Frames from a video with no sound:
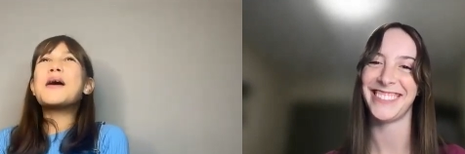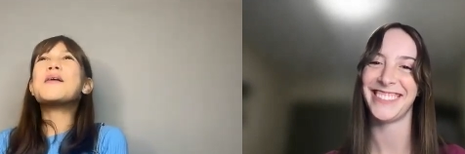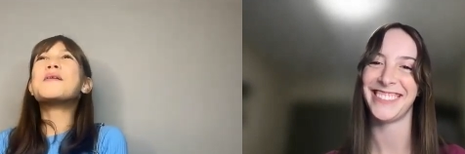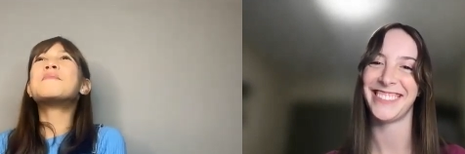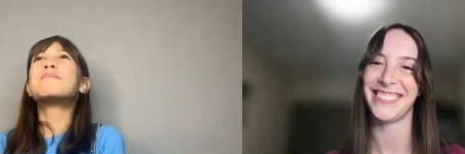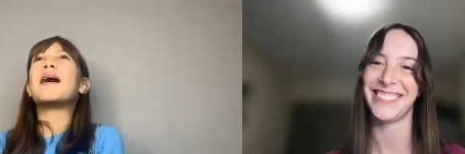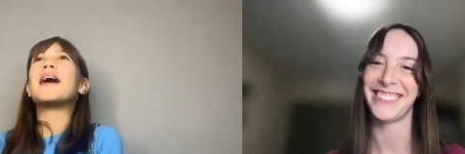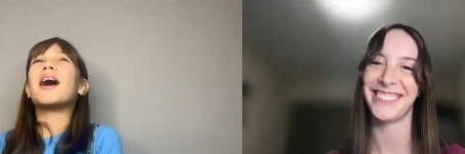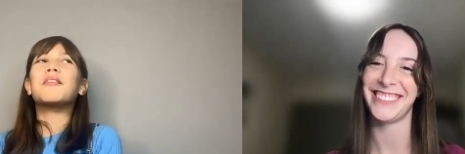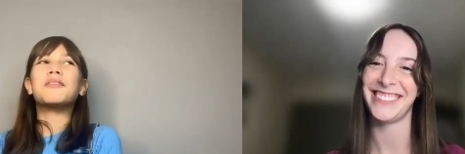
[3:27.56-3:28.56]

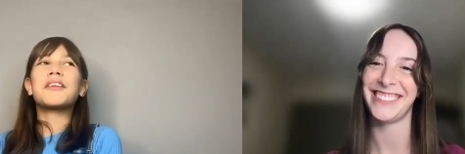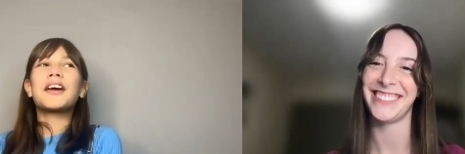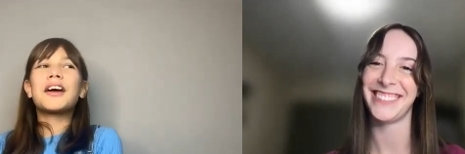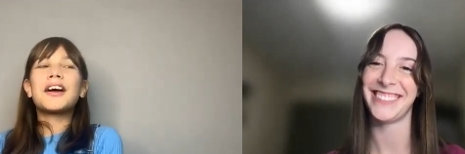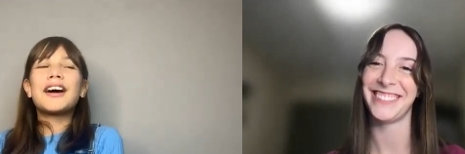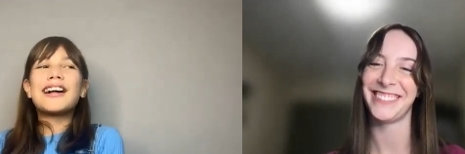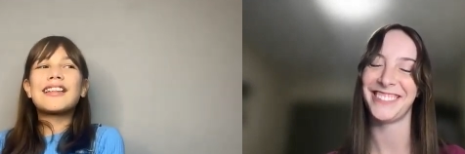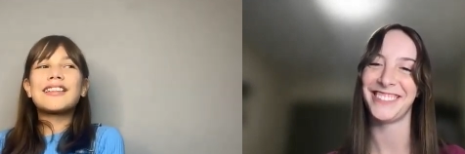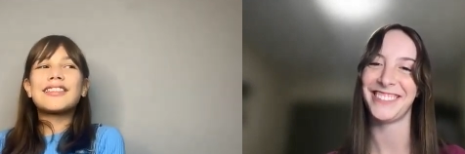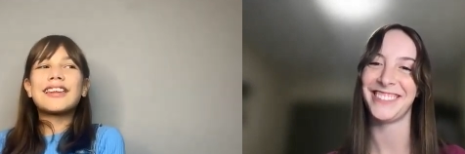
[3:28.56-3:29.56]
Speaker 1: but um,
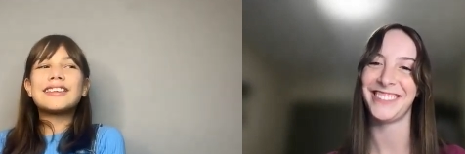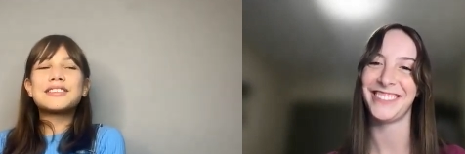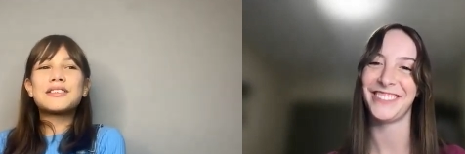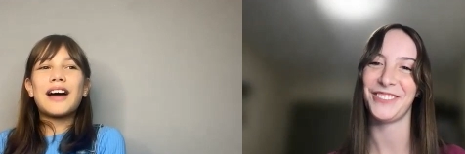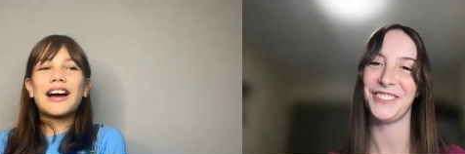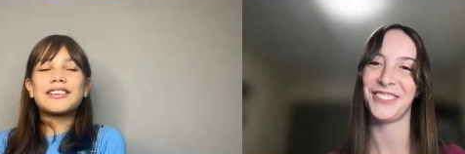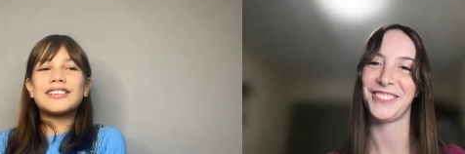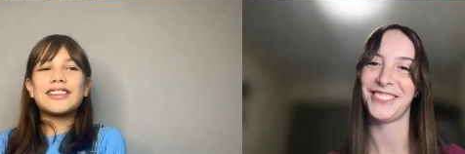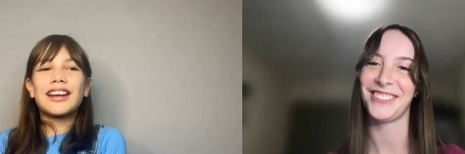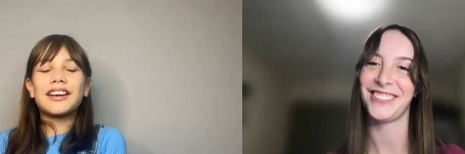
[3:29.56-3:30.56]
these two actors
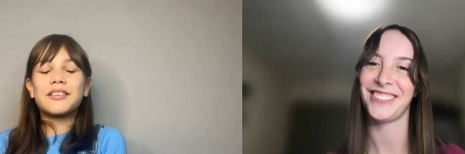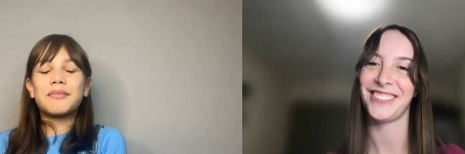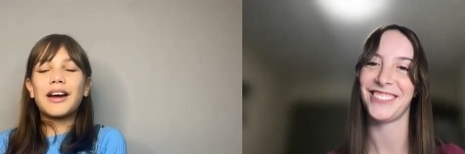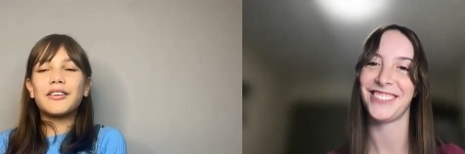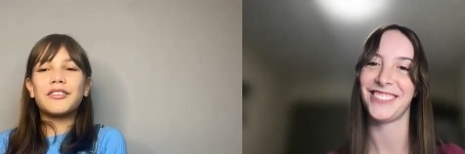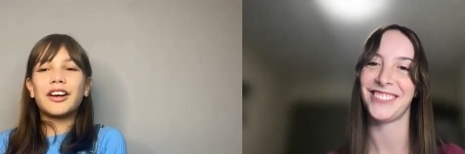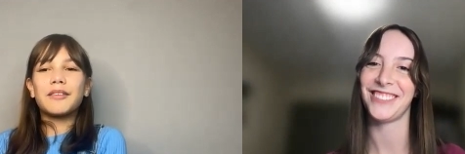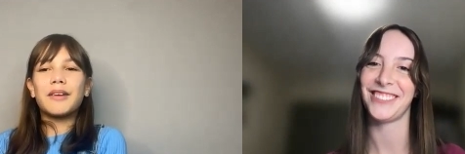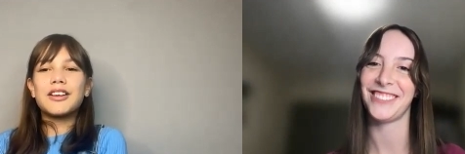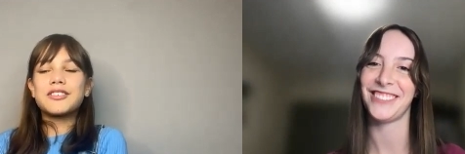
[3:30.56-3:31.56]
that I admire very
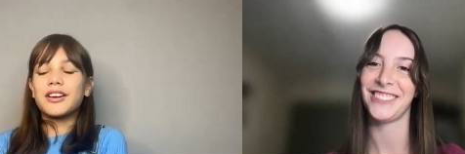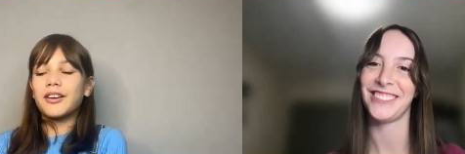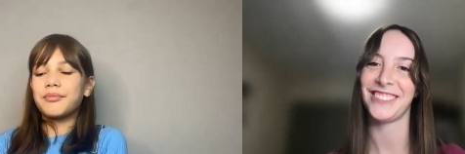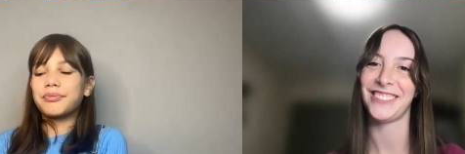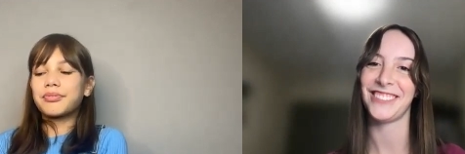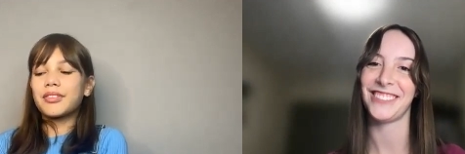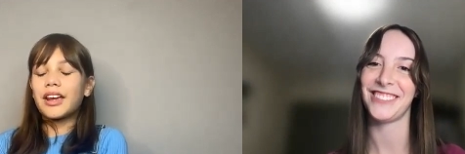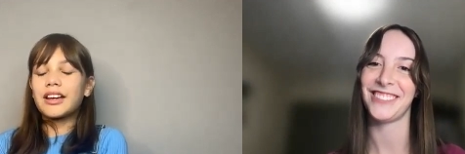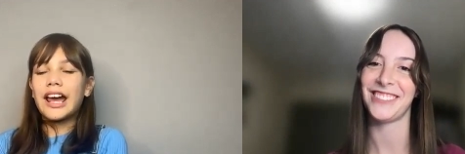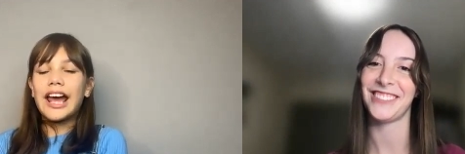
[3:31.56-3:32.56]
much, um,
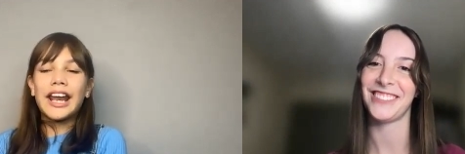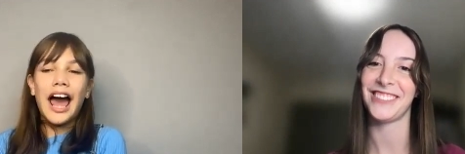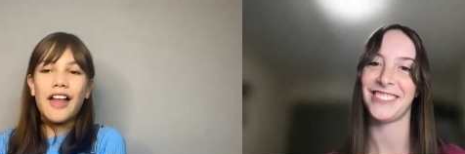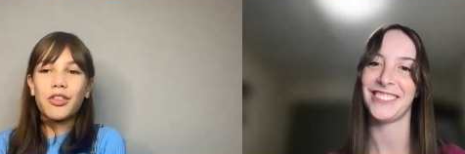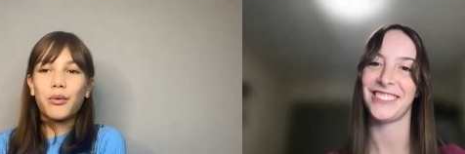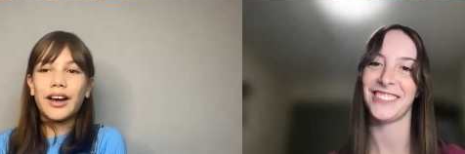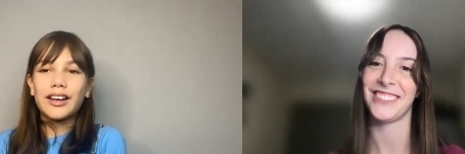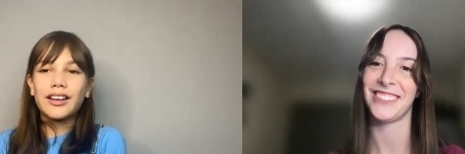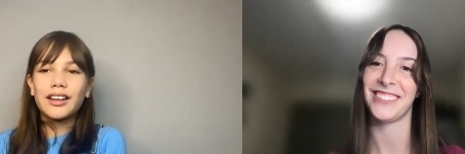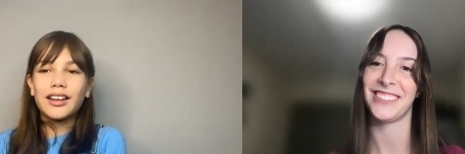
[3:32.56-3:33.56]
Anne
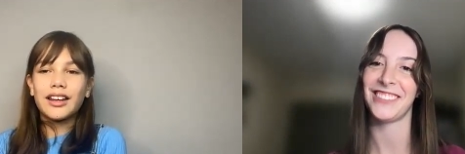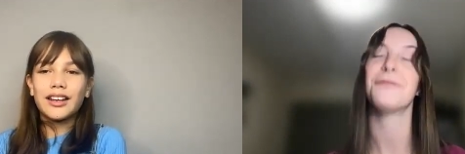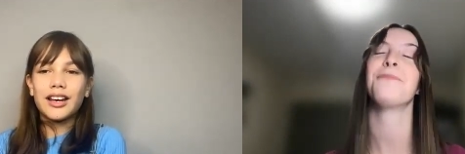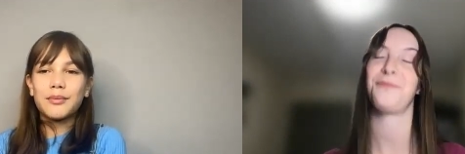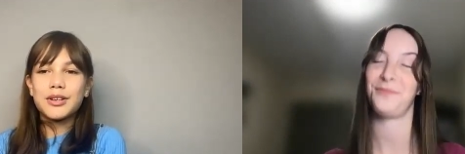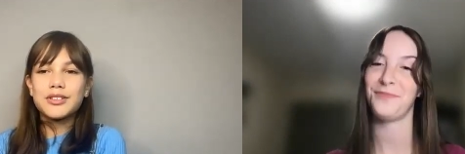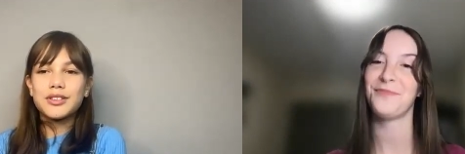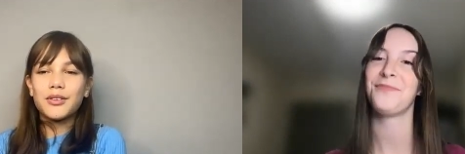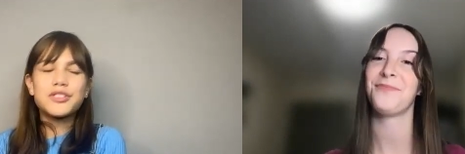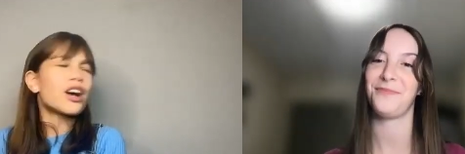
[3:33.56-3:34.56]
Hathaway and Emma
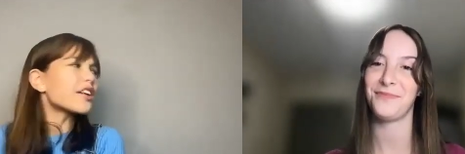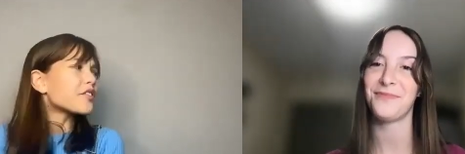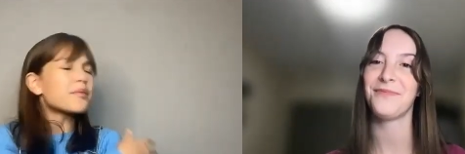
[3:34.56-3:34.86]
Stone. Sorry for